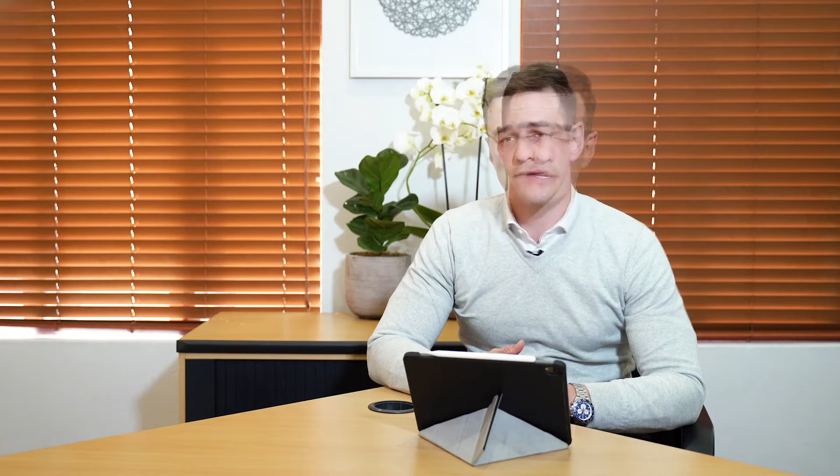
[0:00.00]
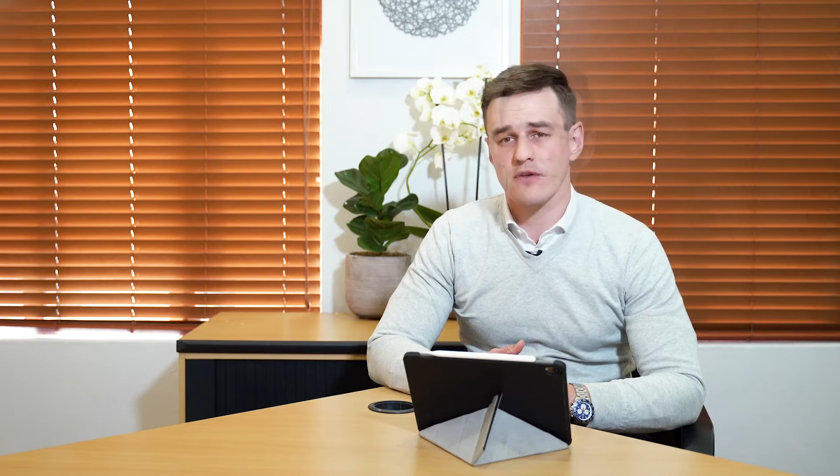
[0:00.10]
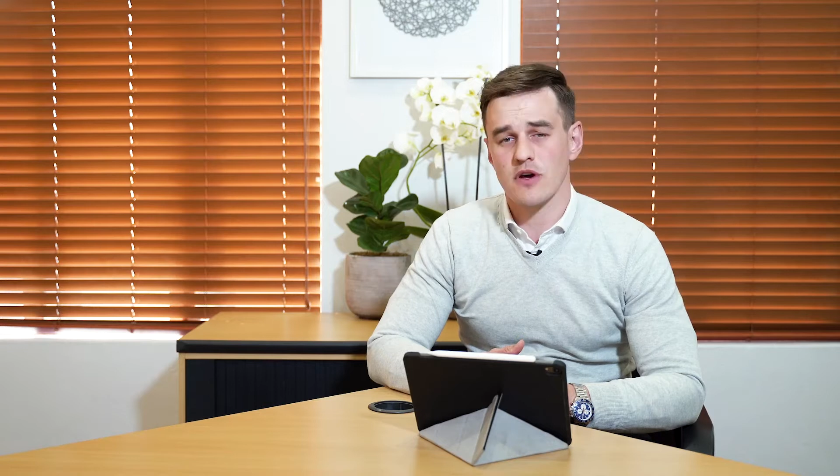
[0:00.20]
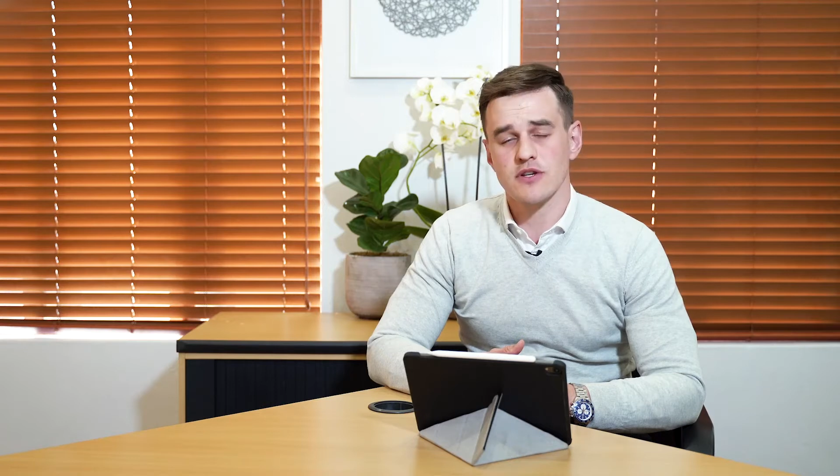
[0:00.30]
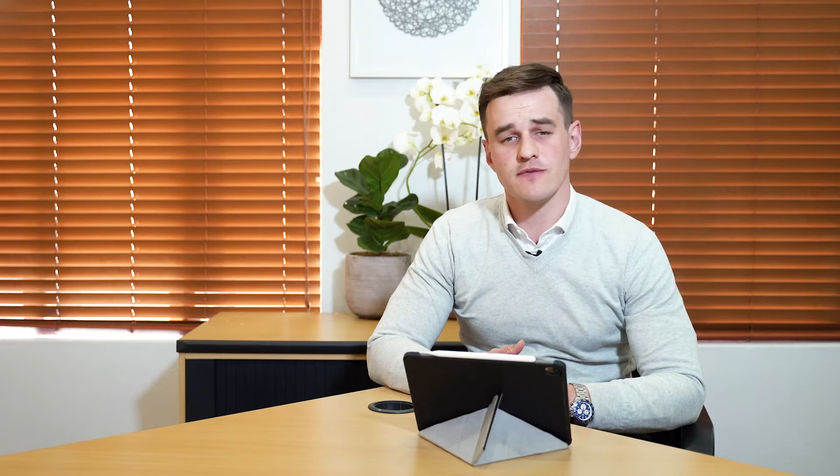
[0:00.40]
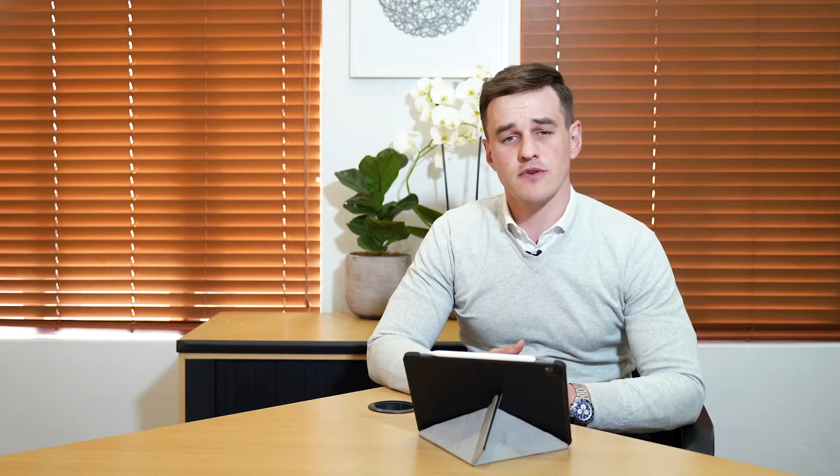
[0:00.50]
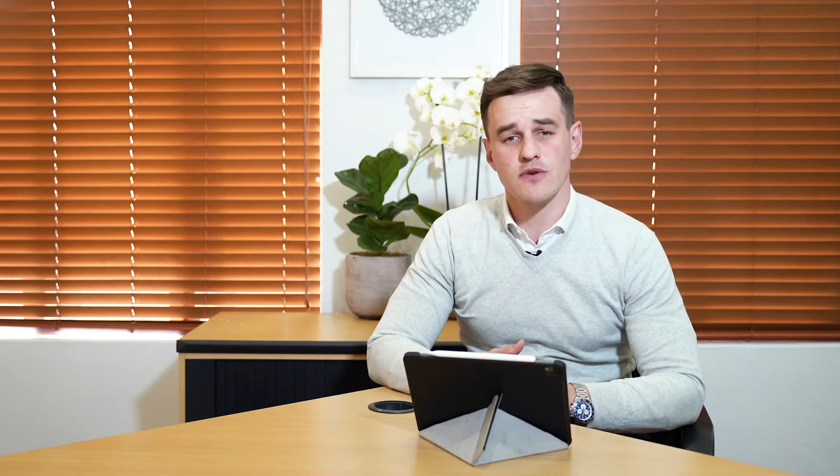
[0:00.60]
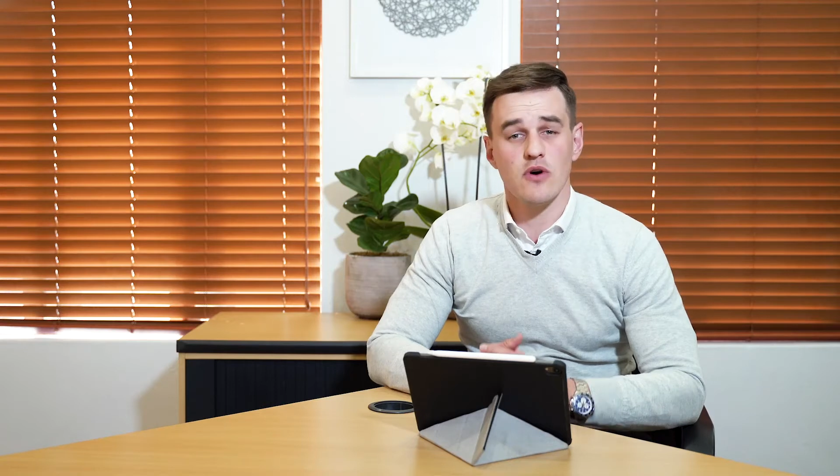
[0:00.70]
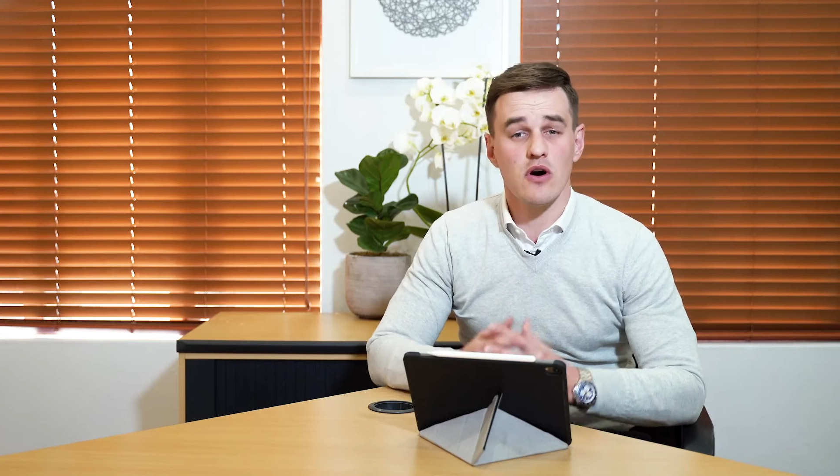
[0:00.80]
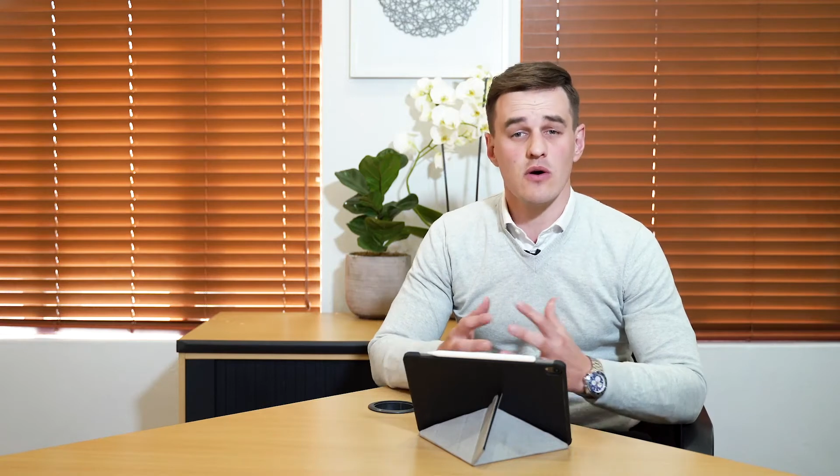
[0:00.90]
For those of
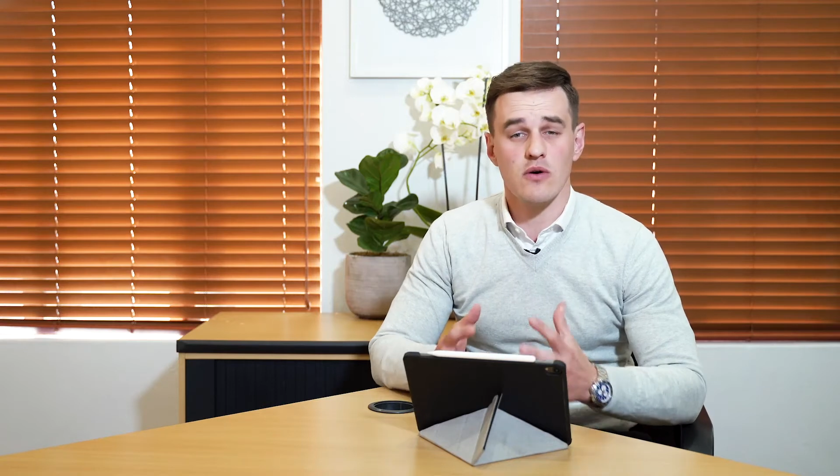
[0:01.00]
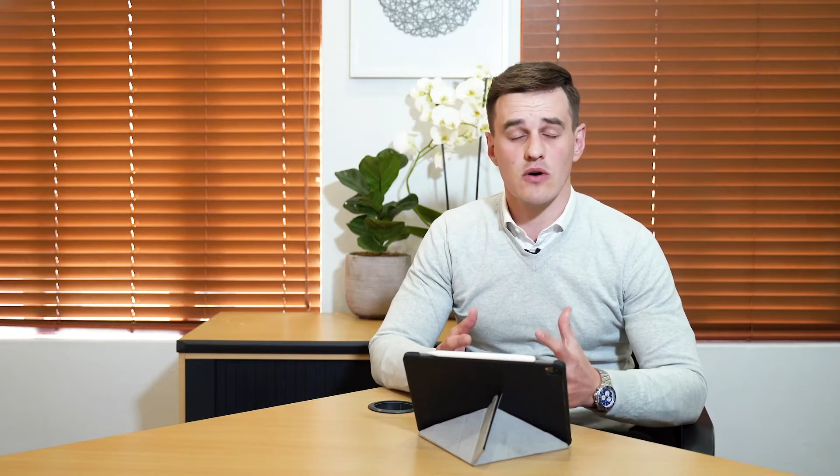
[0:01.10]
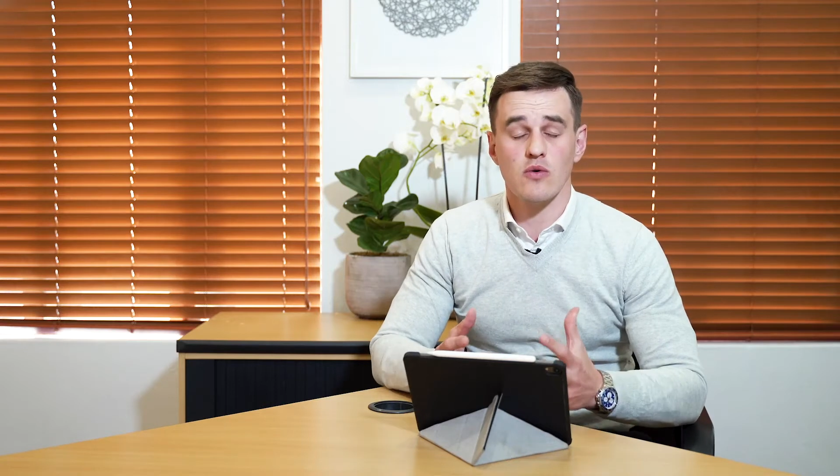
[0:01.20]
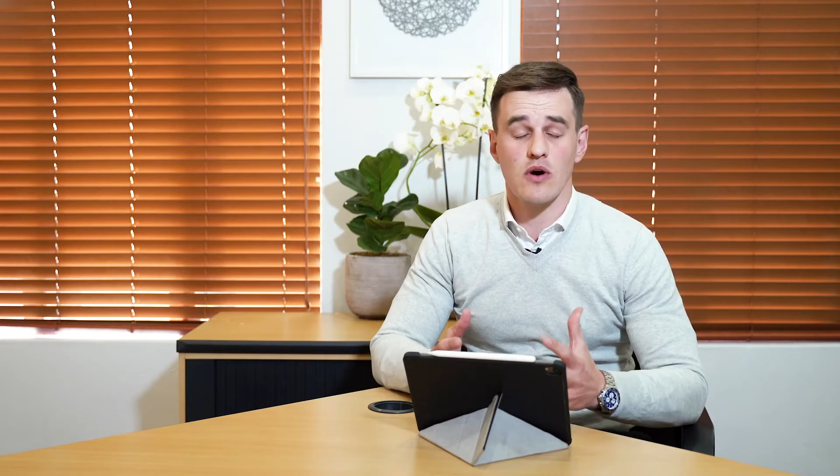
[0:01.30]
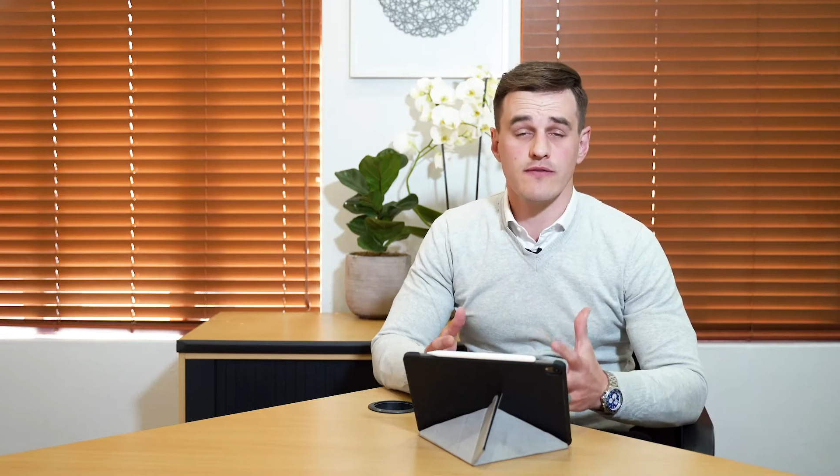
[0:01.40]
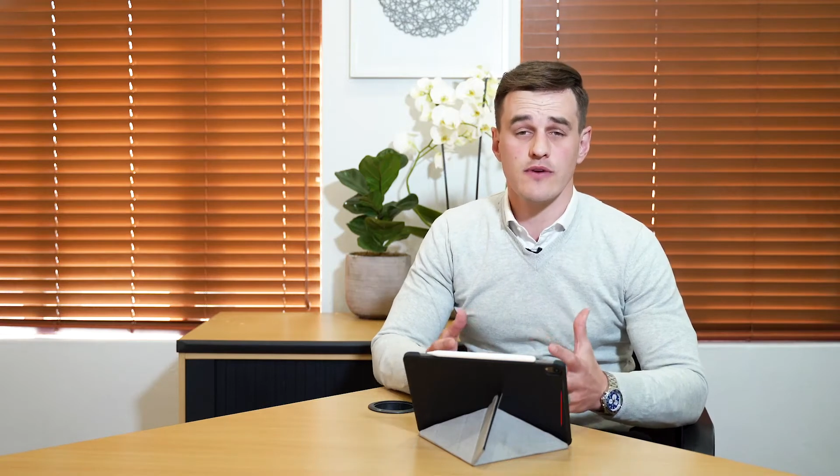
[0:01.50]
you who are